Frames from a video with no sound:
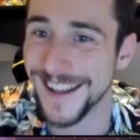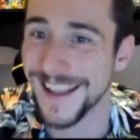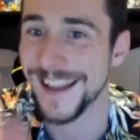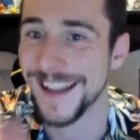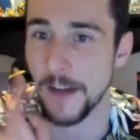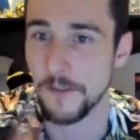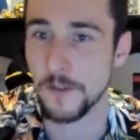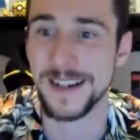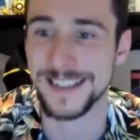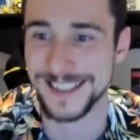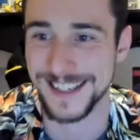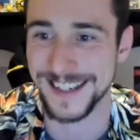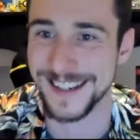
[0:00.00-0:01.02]
not for
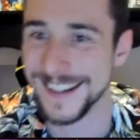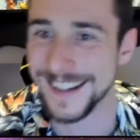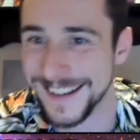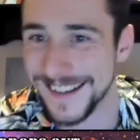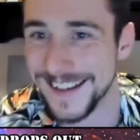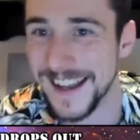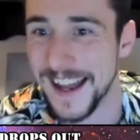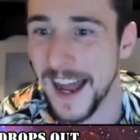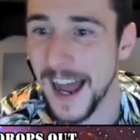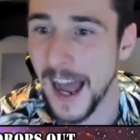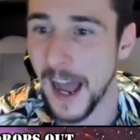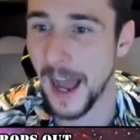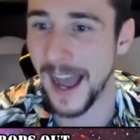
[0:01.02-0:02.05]
president.
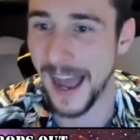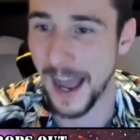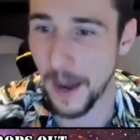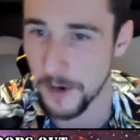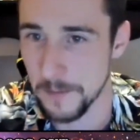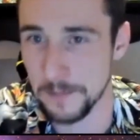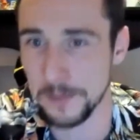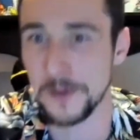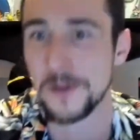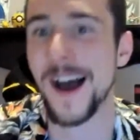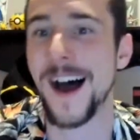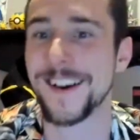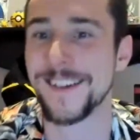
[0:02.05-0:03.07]
I want a blue
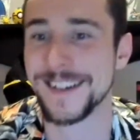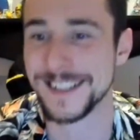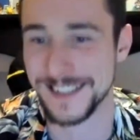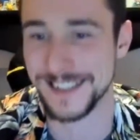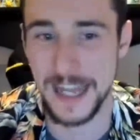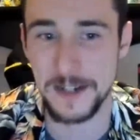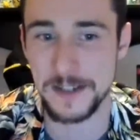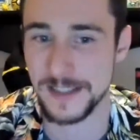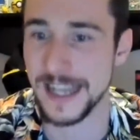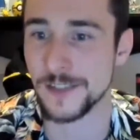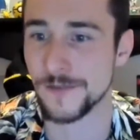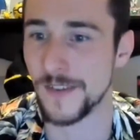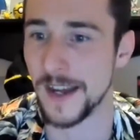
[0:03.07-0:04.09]
Congress.
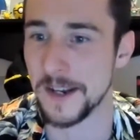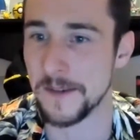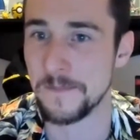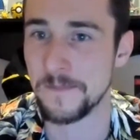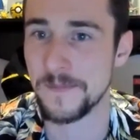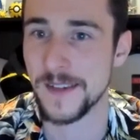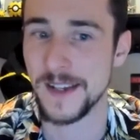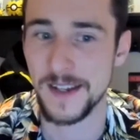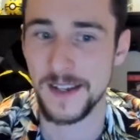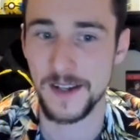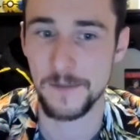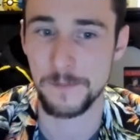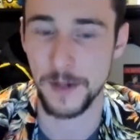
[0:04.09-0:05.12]
That's fine.
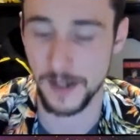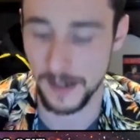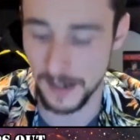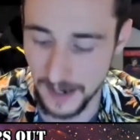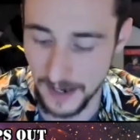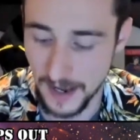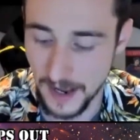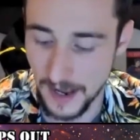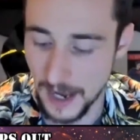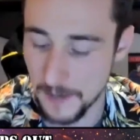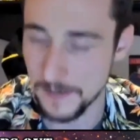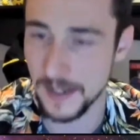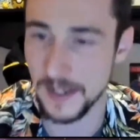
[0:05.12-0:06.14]
But
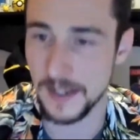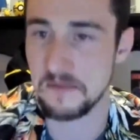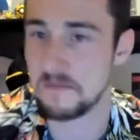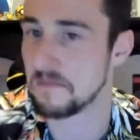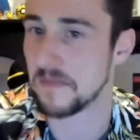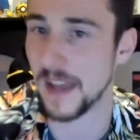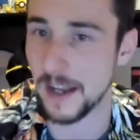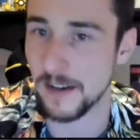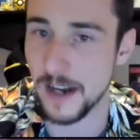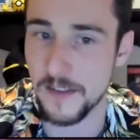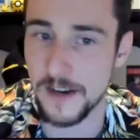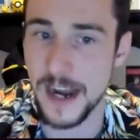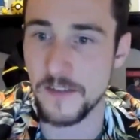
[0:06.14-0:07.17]
I mean, I'd
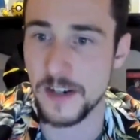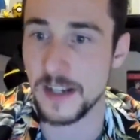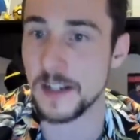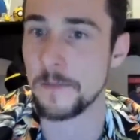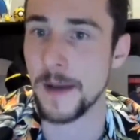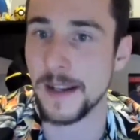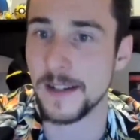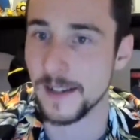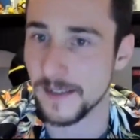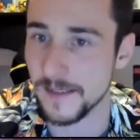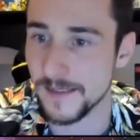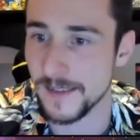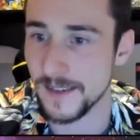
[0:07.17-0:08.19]
rather have an
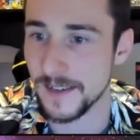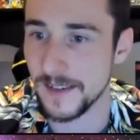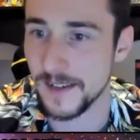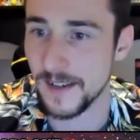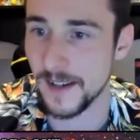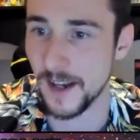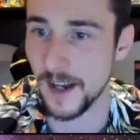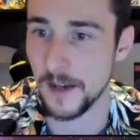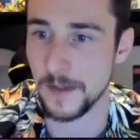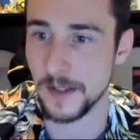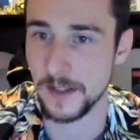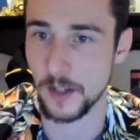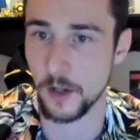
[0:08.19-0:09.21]
independent
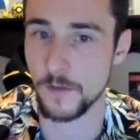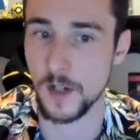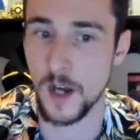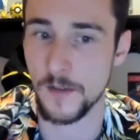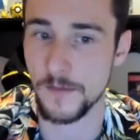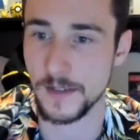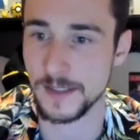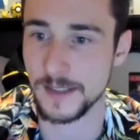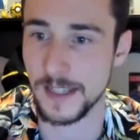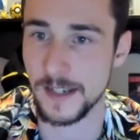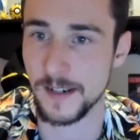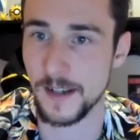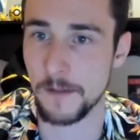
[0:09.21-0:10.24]
in the Oval Office
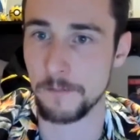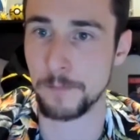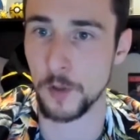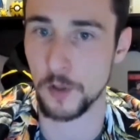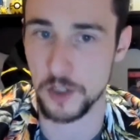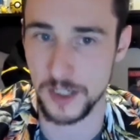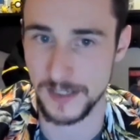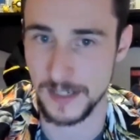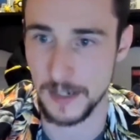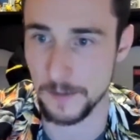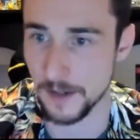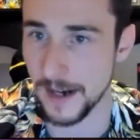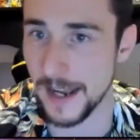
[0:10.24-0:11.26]
than a bullshit
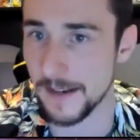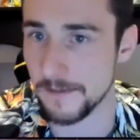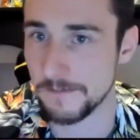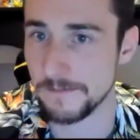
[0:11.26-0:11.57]
Democrat,